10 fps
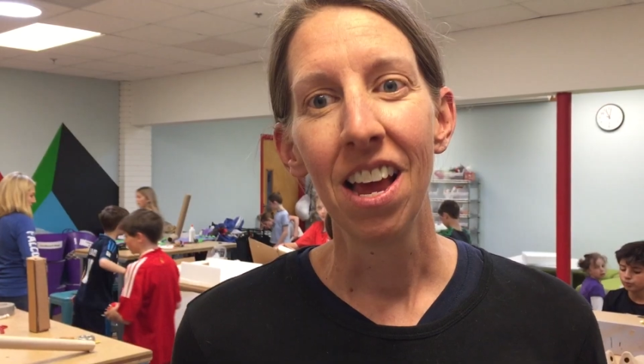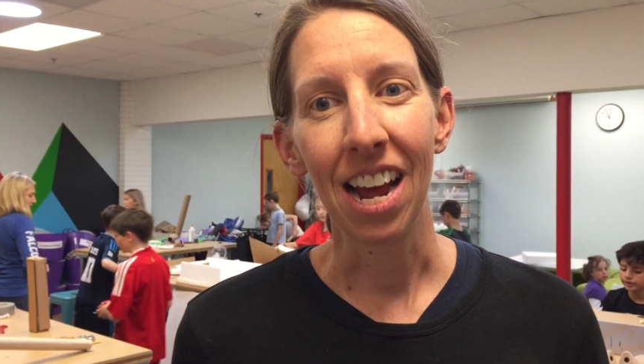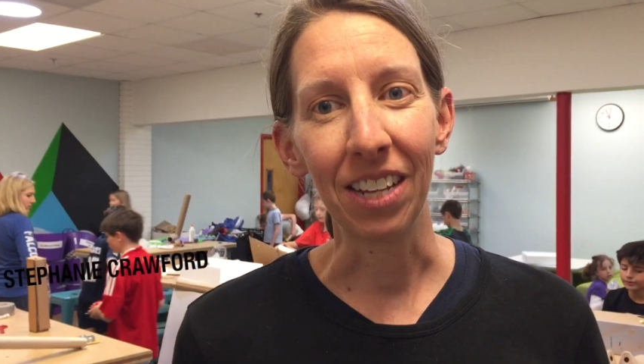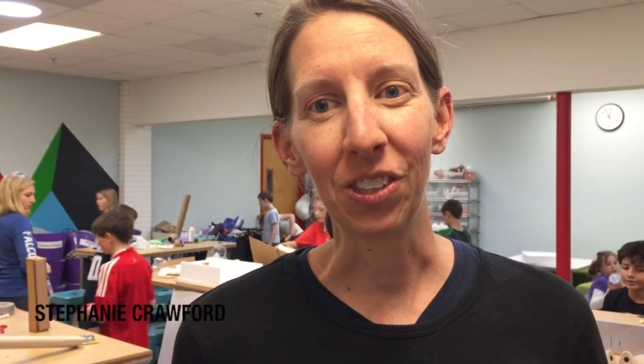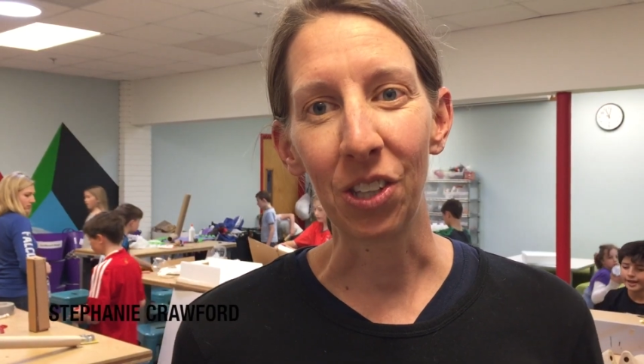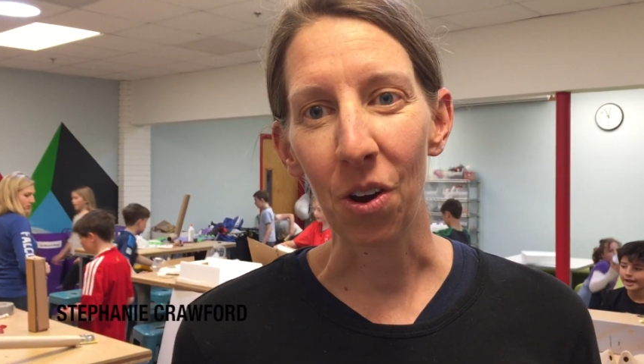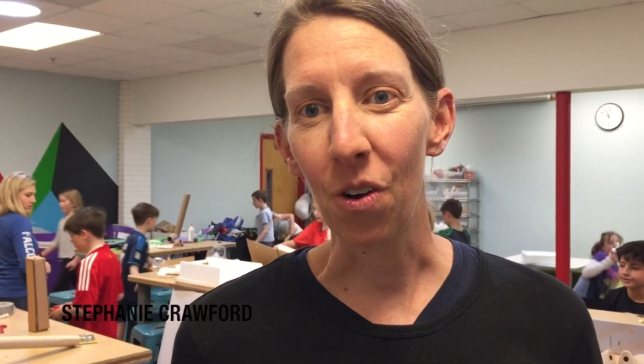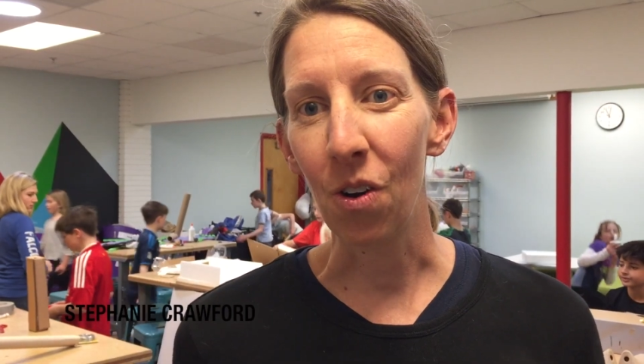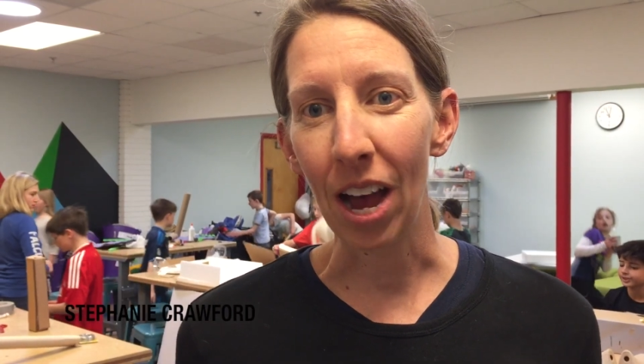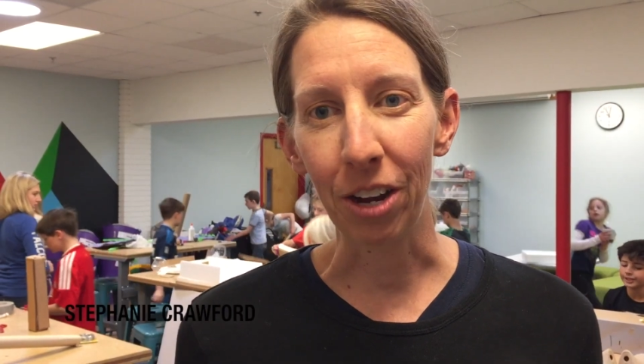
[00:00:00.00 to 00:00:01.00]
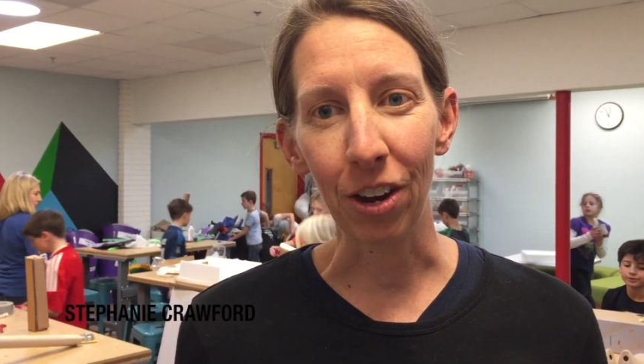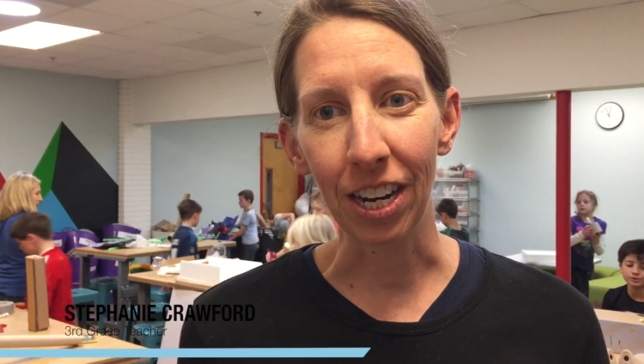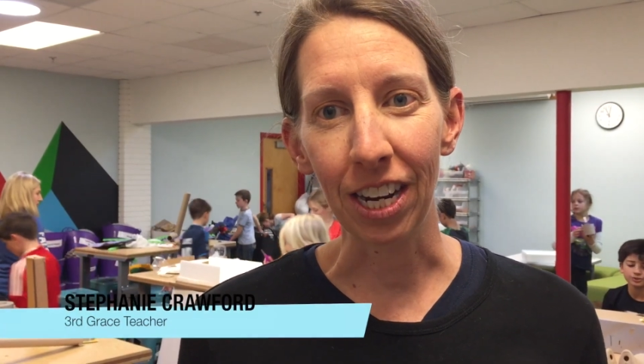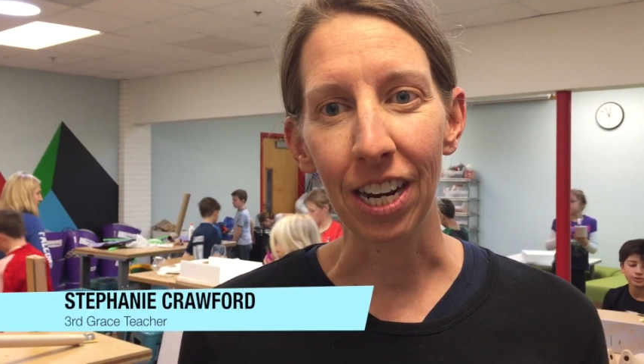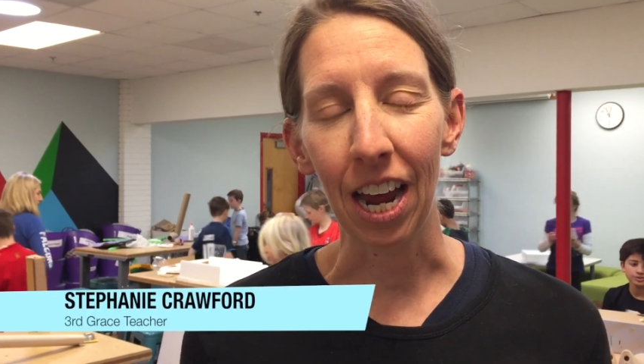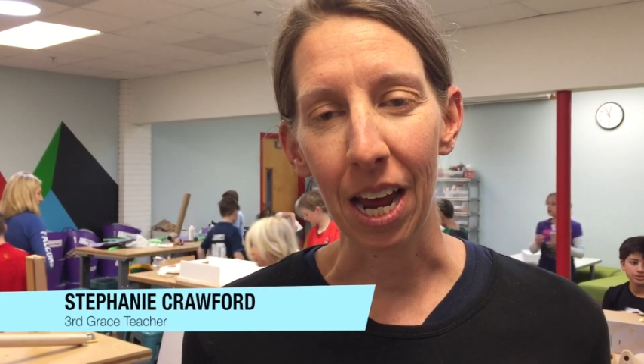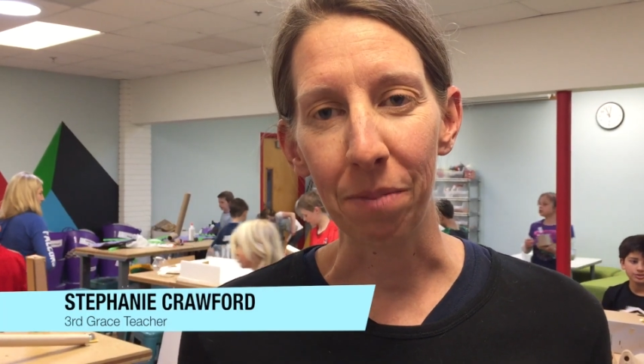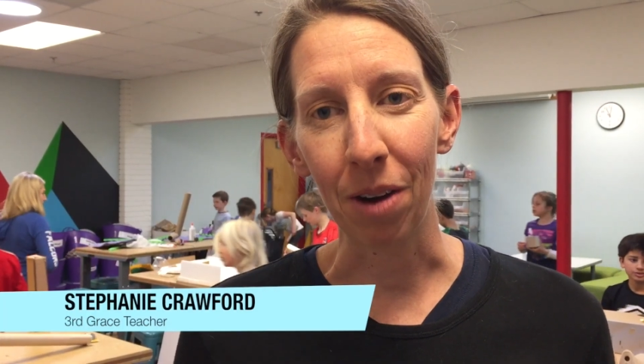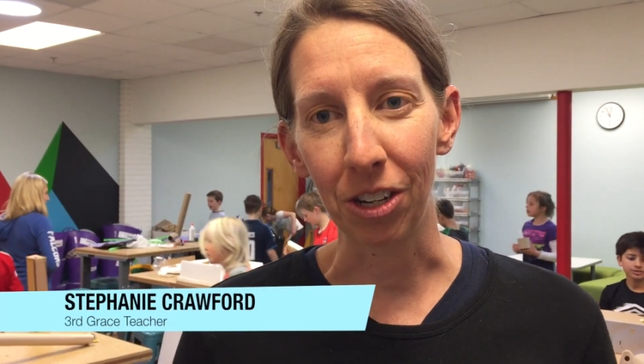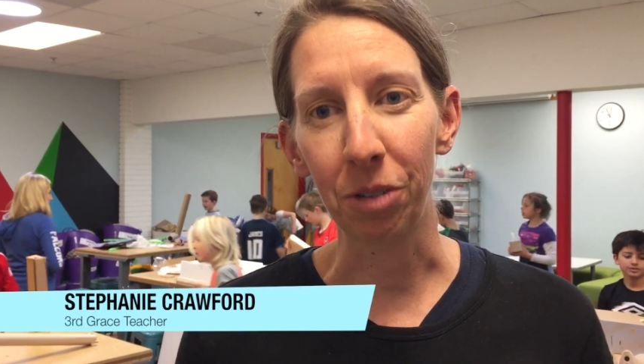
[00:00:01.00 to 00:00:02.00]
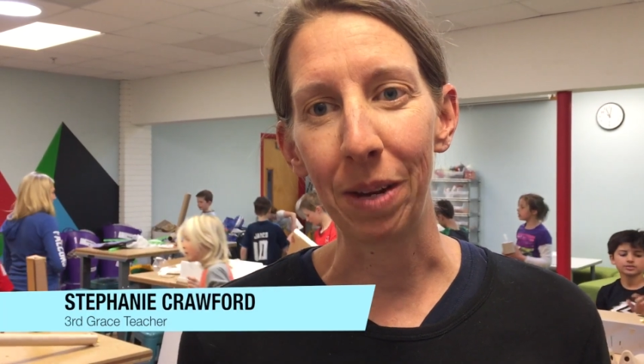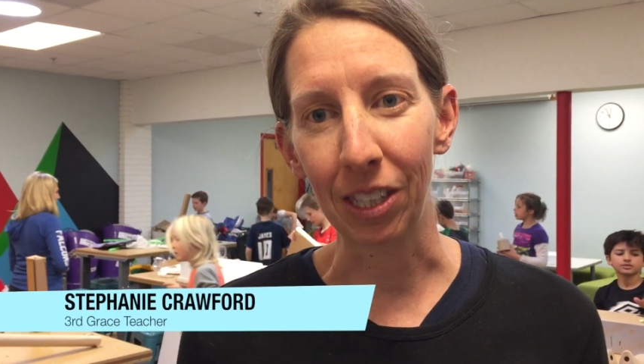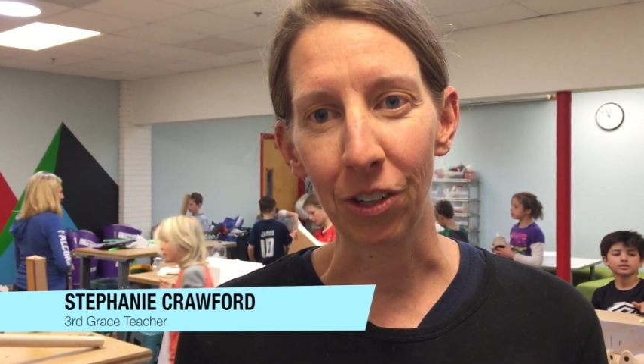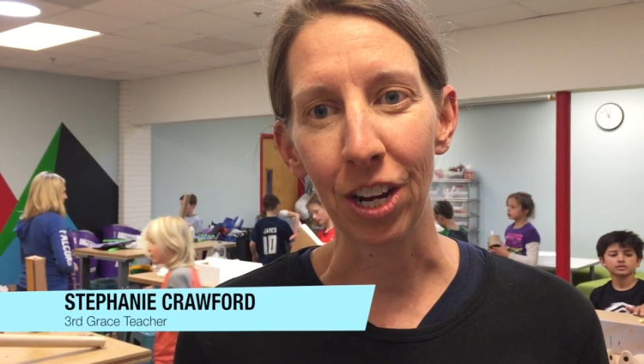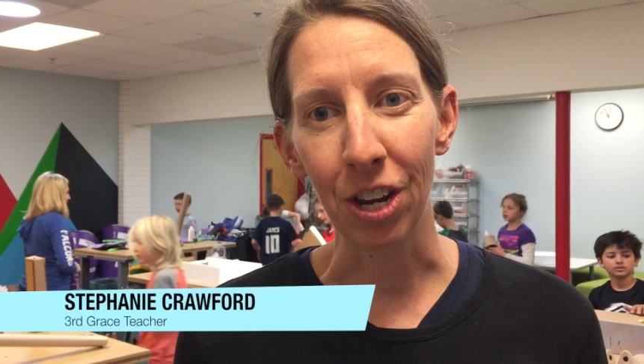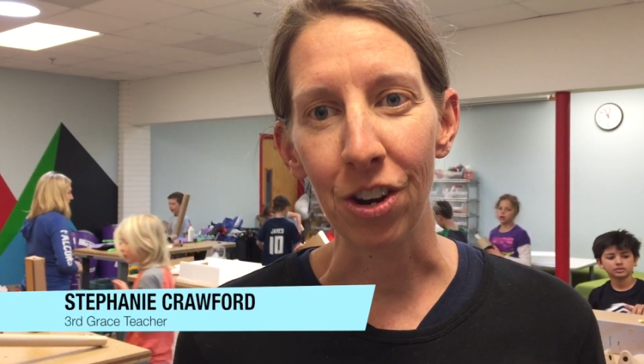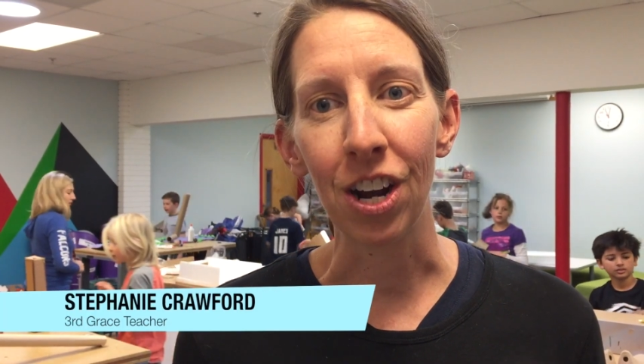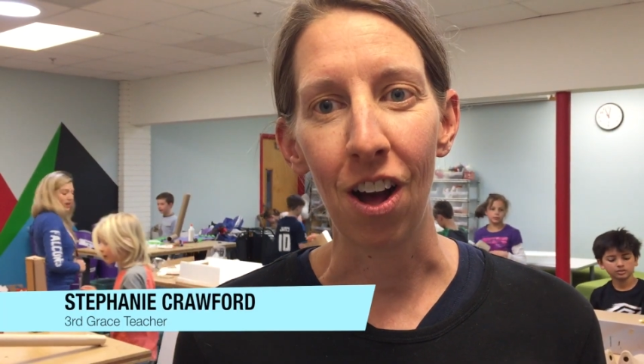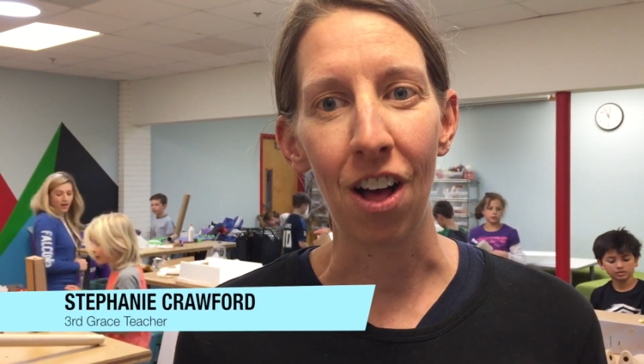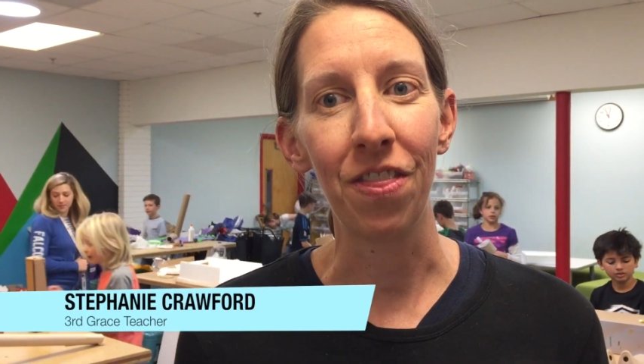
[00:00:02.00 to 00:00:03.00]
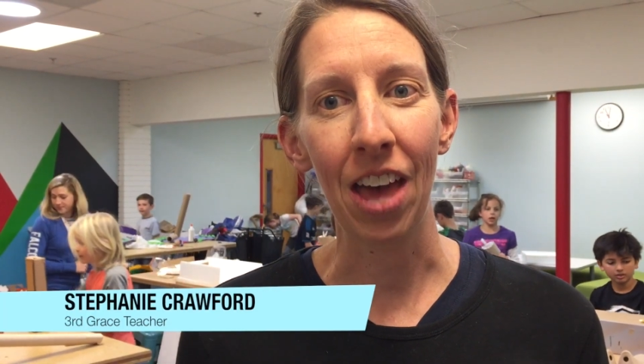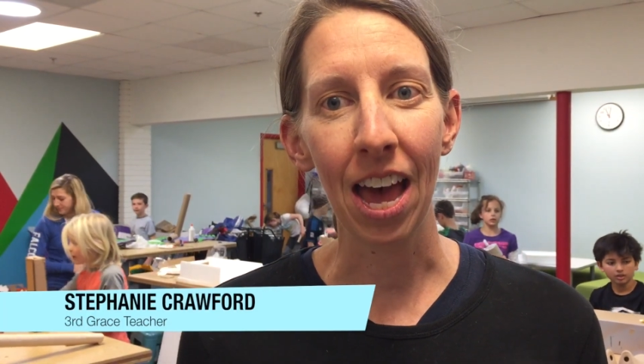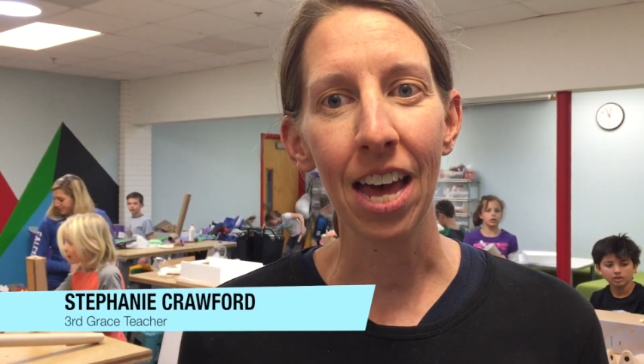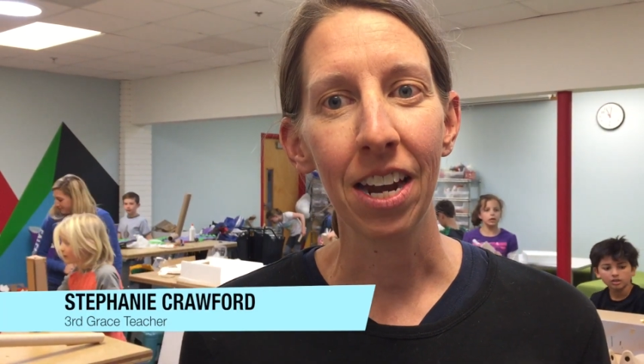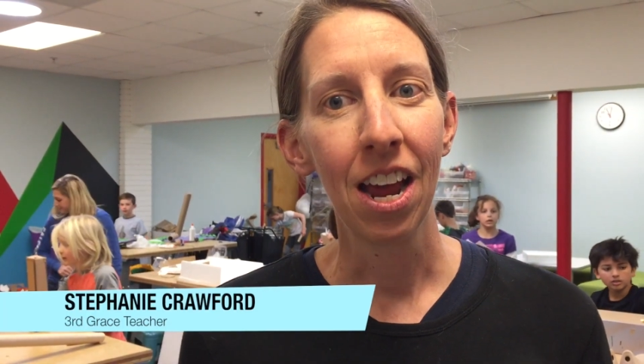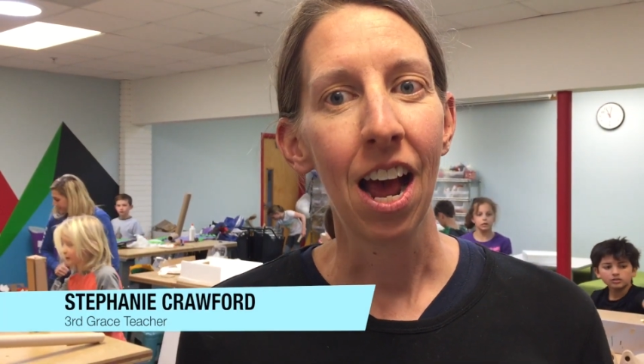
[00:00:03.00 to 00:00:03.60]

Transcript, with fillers: And so I created a project based learning unit on that.